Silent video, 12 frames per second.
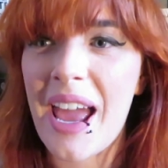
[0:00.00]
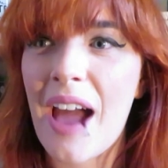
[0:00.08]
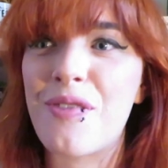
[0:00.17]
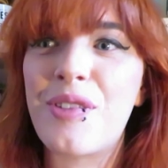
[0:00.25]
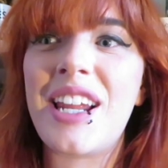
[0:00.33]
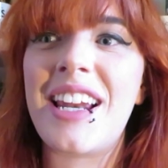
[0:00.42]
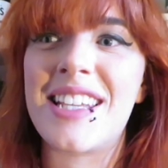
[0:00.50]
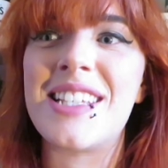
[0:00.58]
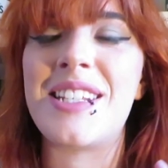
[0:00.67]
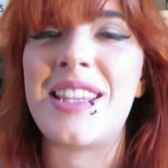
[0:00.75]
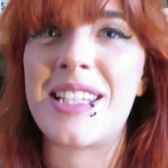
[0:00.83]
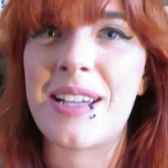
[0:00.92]
I haven't really
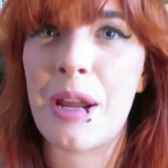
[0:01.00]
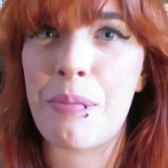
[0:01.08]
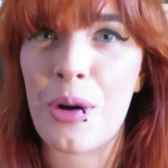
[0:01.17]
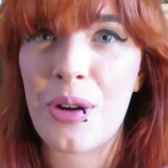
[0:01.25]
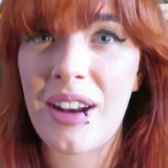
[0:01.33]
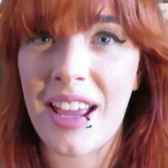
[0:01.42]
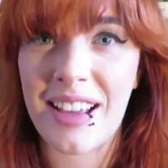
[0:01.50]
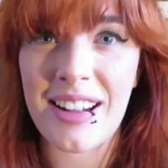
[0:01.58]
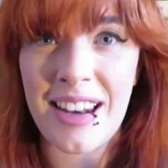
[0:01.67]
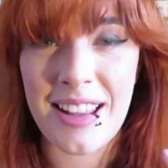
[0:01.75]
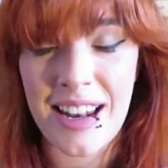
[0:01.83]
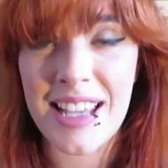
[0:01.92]
listened to these kind of
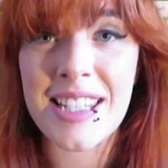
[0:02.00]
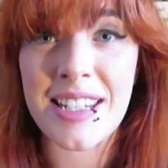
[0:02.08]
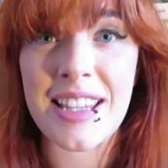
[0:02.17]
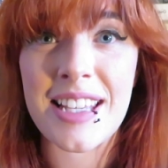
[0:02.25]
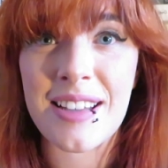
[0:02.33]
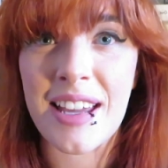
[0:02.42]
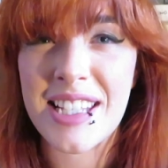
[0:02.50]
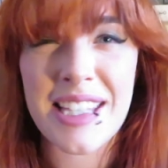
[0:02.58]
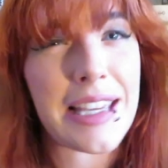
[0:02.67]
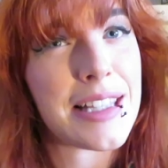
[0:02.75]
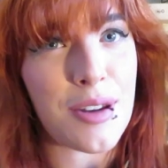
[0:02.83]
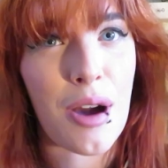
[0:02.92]
listened to these kind of
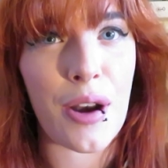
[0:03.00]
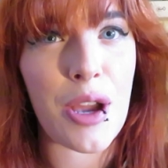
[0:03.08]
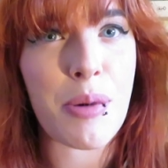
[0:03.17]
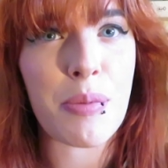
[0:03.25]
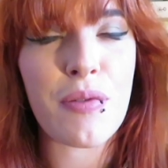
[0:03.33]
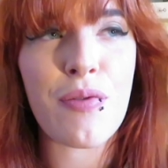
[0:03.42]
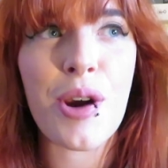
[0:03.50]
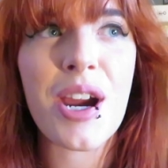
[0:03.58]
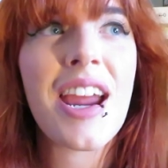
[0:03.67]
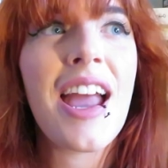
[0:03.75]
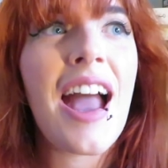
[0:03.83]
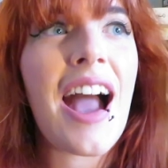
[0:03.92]
scenes on audiobook
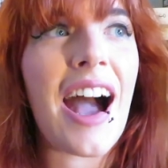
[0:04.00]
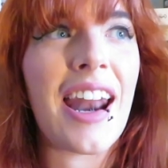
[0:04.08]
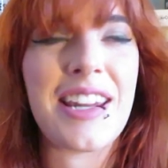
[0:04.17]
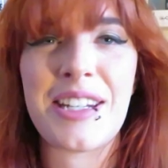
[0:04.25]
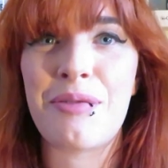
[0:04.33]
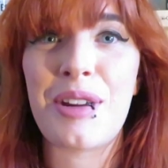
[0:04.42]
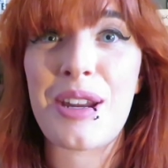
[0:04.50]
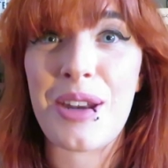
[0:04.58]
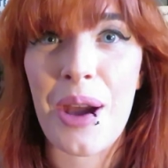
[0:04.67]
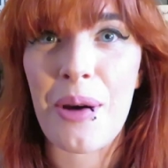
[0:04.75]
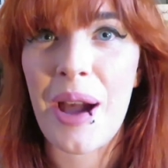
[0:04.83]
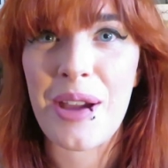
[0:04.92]
before, and I didn't really
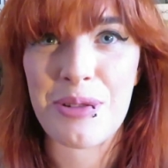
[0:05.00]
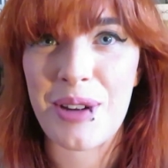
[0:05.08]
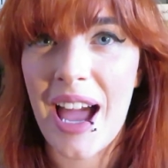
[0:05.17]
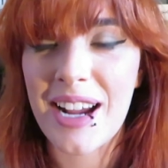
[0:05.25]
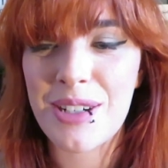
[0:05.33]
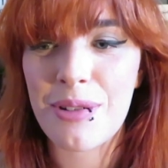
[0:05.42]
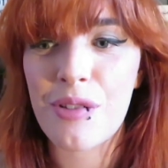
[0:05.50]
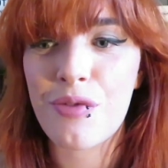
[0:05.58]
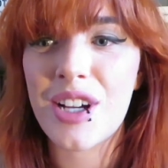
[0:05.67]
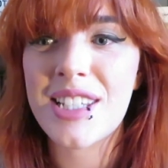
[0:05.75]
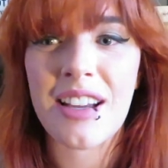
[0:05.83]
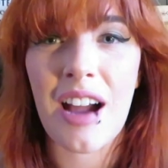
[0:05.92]
know how to react to it at first.